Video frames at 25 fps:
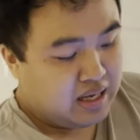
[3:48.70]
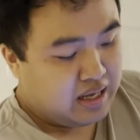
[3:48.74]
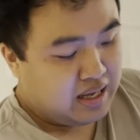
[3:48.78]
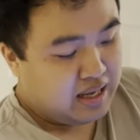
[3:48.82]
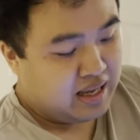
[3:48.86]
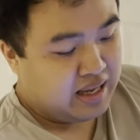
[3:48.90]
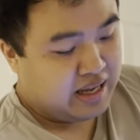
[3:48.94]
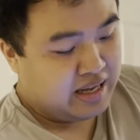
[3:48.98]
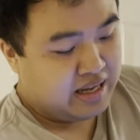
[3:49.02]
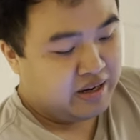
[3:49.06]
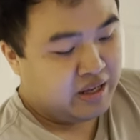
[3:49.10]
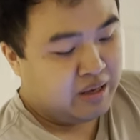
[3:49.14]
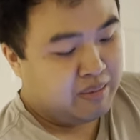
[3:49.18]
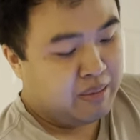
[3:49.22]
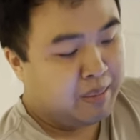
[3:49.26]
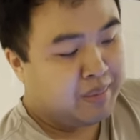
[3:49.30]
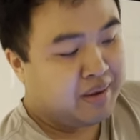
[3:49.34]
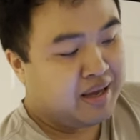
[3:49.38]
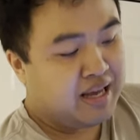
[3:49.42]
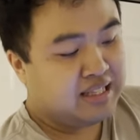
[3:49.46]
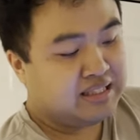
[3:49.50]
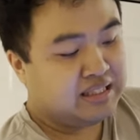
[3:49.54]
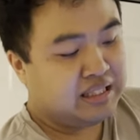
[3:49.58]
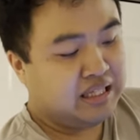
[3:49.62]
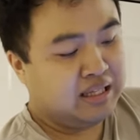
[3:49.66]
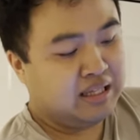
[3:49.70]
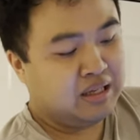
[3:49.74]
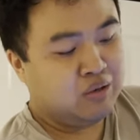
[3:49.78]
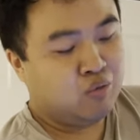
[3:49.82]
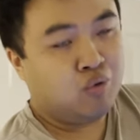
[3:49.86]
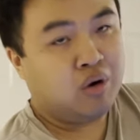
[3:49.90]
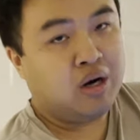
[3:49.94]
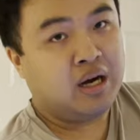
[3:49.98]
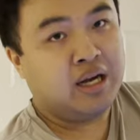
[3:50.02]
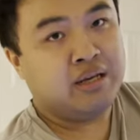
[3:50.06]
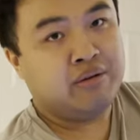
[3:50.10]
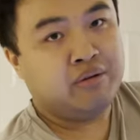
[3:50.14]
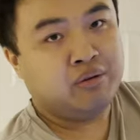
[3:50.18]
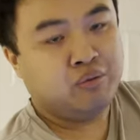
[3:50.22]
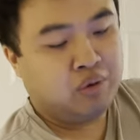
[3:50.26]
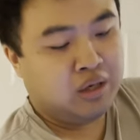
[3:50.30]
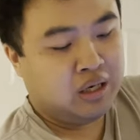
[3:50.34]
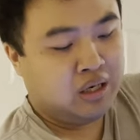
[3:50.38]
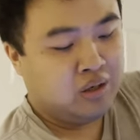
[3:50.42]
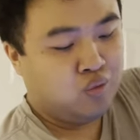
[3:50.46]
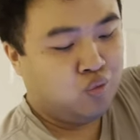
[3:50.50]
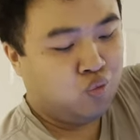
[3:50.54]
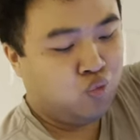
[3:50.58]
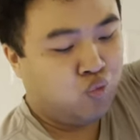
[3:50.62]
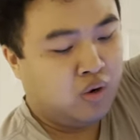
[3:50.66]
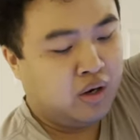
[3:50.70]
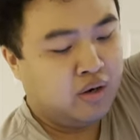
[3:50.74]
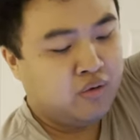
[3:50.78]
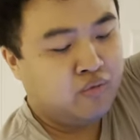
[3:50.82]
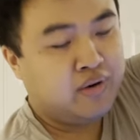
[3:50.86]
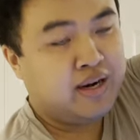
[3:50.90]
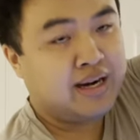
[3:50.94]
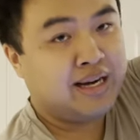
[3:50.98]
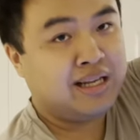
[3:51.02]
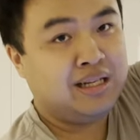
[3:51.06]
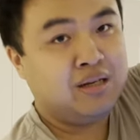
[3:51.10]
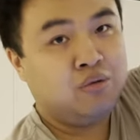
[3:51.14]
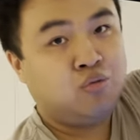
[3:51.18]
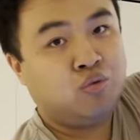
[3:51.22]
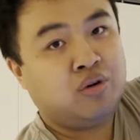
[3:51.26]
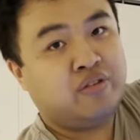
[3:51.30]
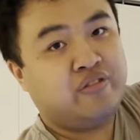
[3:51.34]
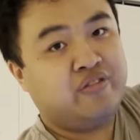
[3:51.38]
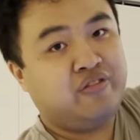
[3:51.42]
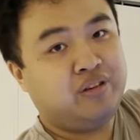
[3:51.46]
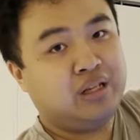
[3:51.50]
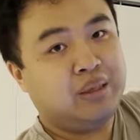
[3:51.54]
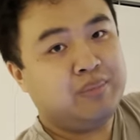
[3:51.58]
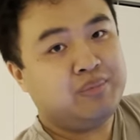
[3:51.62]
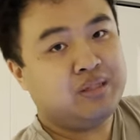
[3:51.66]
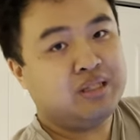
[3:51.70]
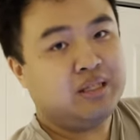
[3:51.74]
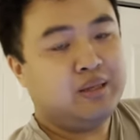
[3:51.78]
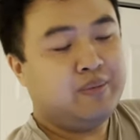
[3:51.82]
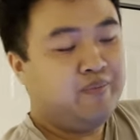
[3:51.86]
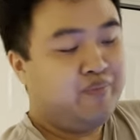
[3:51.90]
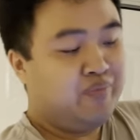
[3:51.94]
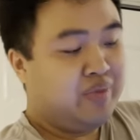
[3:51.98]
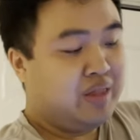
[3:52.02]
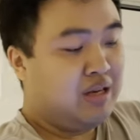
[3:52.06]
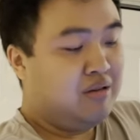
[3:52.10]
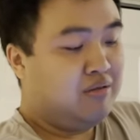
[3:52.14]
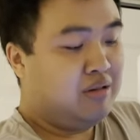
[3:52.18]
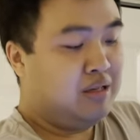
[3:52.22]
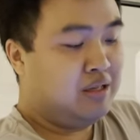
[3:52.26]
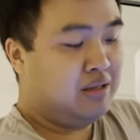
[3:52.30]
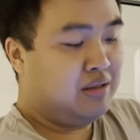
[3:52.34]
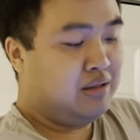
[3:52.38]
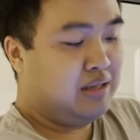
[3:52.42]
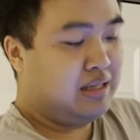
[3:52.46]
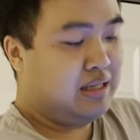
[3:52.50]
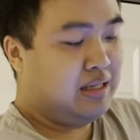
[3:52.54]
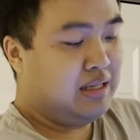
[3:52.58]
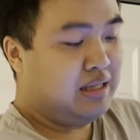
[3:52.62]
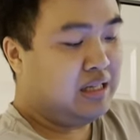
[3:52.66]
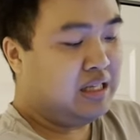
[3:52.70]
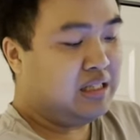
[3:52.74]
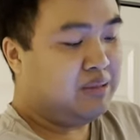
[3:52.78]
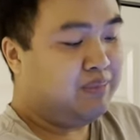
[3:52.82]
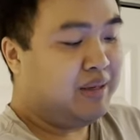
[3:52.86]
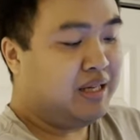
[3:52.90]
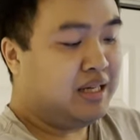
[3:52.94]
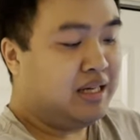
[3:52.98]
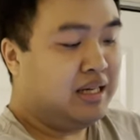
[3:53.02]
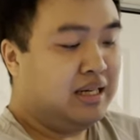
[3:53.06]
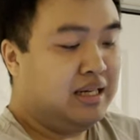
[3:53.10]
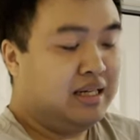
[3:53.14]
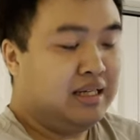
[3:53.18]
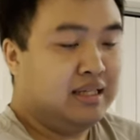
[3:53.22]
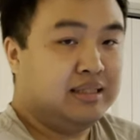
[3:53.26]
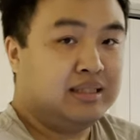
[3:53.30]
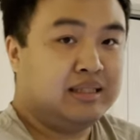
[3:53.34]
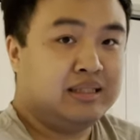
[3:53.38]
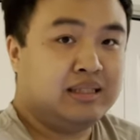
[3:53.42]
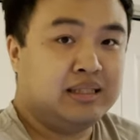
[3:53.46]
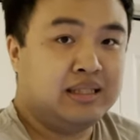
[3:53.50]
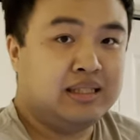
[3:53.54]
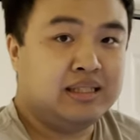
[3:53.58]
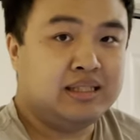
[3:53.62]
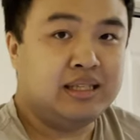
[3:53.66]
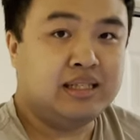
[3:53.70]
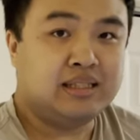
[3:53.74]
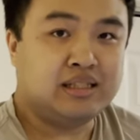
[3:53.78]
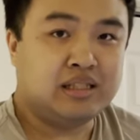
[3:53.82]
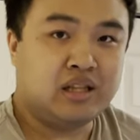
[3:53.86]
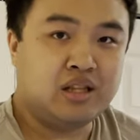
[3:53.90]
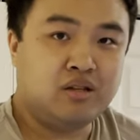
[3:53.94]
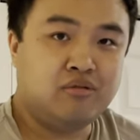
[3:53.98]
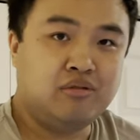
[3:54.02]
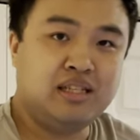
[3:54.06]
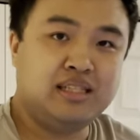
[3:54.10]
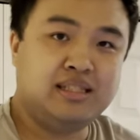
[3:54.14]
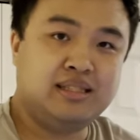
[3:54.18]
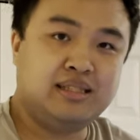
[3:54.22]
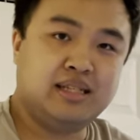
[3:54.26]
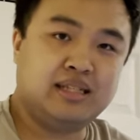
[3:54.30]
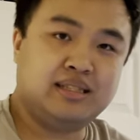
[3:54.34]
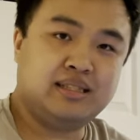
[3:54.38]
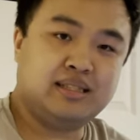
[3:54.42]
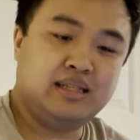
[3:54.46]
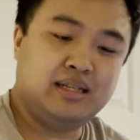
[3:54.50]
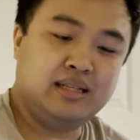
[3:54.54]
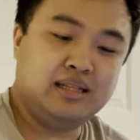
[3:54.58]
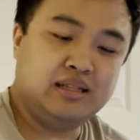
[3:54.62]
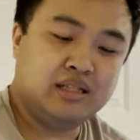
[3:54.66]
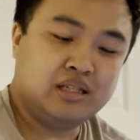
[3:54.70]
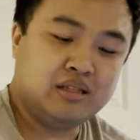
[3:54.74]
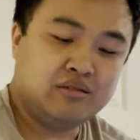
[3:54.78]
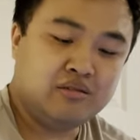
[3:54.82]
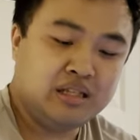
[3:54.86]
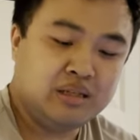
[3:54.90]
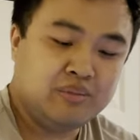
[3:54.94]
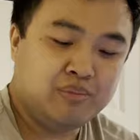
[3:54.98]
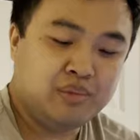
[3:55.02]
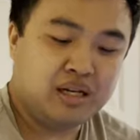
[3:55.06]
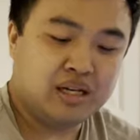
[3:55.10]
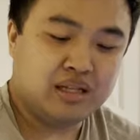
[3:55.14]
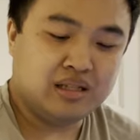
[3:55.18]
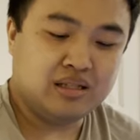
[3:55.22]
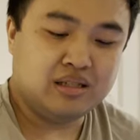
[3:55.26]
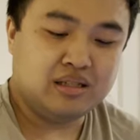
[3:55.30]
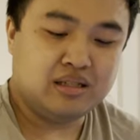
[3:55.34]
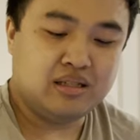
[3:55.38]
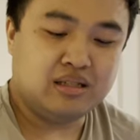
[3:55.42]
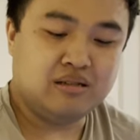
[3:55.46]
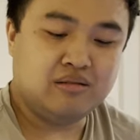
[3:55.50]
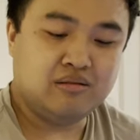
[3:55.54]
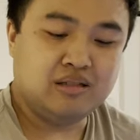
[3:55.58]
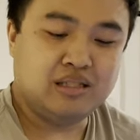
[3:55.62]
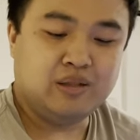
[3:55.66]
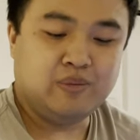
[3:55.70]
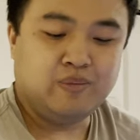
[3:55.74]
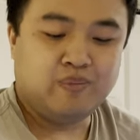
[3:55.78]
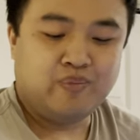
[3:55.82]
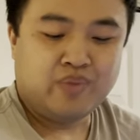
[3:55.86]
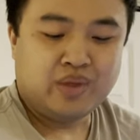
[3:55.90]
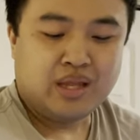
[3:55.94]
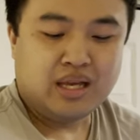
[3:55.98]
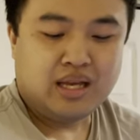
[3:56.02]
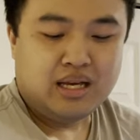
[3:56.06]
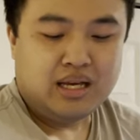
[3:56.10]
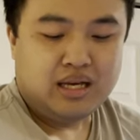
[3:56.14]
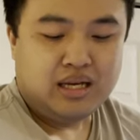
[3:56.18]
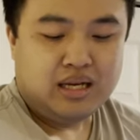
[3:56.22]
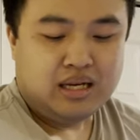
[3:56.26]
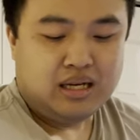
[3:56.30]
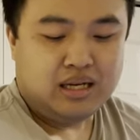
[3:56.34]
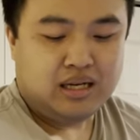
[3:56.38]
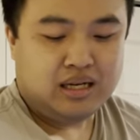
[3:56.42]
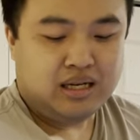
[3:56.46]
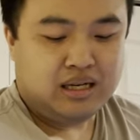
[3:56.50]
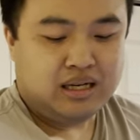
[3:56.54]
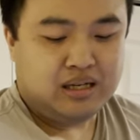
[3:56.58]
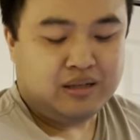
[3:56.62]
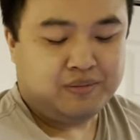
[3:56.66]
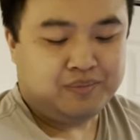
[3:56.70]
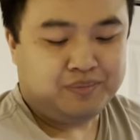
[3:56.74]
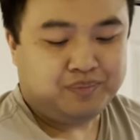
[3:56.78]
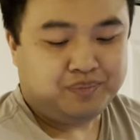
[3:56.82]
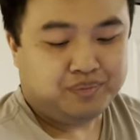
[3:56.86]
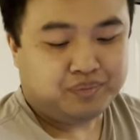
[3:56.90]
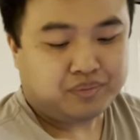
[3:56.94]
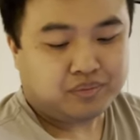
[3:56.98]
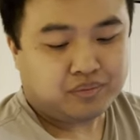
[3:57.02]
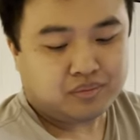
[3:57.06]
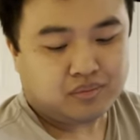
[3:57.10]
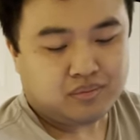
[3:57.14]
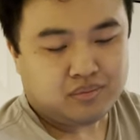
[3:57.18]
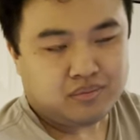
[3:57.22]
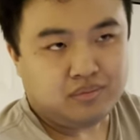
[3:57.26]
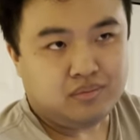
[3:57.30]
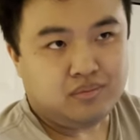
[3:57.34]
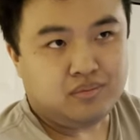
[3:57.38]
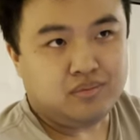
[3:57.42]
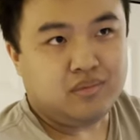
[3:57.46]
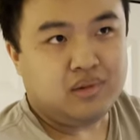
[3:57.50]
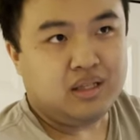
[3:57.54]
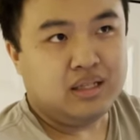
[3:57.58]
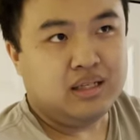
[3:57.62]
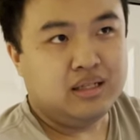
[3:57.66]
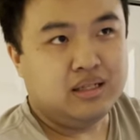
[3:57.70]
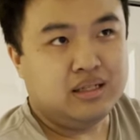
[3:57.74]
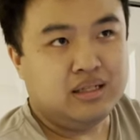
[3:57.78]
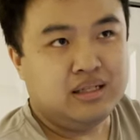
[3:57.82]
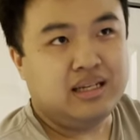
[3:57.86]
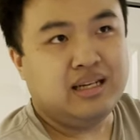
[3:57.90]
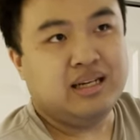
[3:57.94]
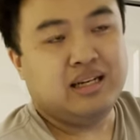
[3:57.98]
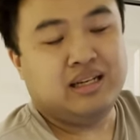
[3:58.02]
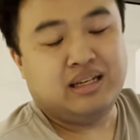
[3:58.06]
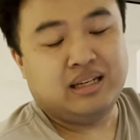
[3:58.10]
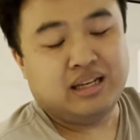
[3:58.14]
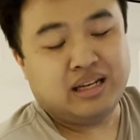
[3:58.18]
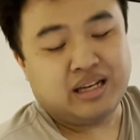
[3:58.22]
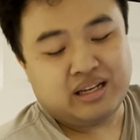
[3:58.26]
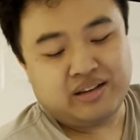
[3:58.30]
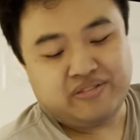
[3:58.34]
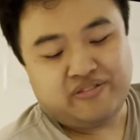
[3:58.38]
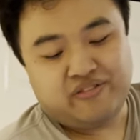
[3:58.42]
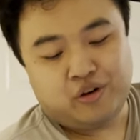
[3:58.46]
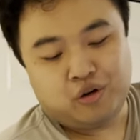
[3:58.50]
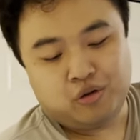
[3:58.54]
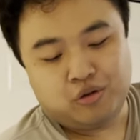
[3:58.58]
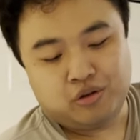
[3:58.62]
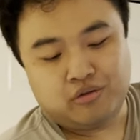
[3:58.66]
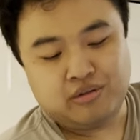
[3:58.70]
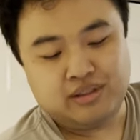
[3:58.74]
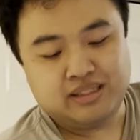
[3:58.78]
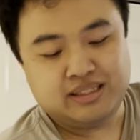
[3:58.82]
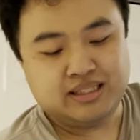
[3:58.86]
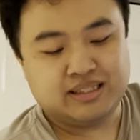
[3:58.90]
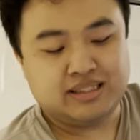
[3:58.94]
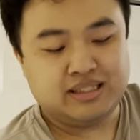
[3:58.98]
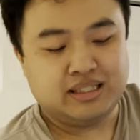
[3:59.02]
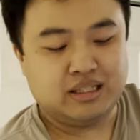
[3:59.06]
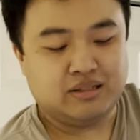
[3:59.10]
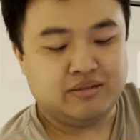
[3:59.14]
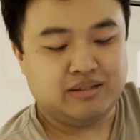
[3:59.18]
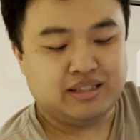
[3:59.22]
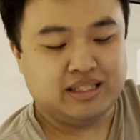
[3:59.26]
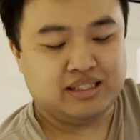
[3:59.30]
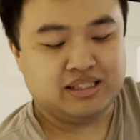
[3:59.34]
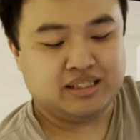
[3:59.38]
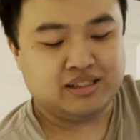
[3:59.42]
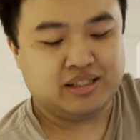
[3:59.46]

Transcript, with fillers: And you may be asking like why you would want one regular, one flipped. Well, that's because like, this is a three sixty degree monitor. Well, um, yeah, it can fold three sixty degrees.